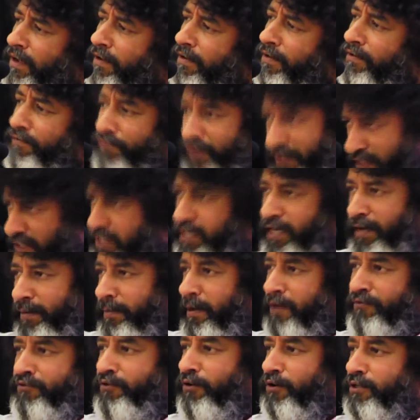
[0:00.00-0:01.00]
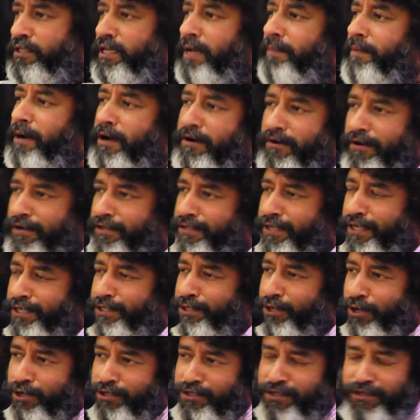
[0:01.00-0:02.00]
First time, of course, I'm addressing
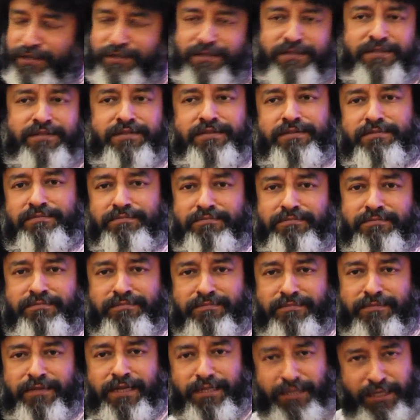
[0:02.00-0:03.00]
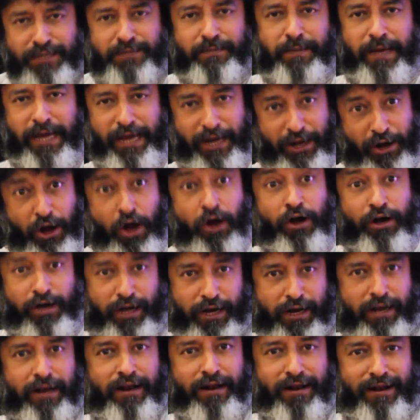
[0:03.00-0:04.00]
doctors. This is my
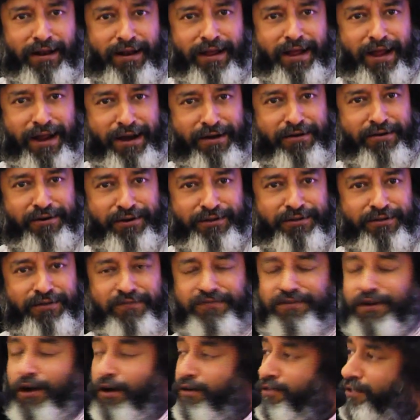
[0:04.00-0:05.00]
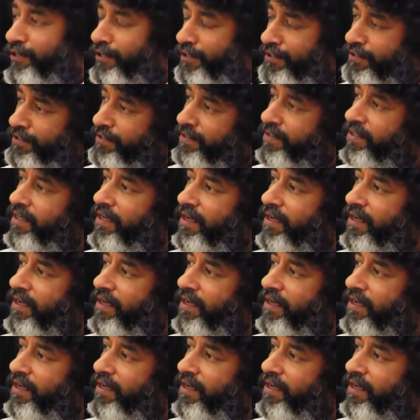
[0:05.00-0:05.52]
inaugural address of doctors.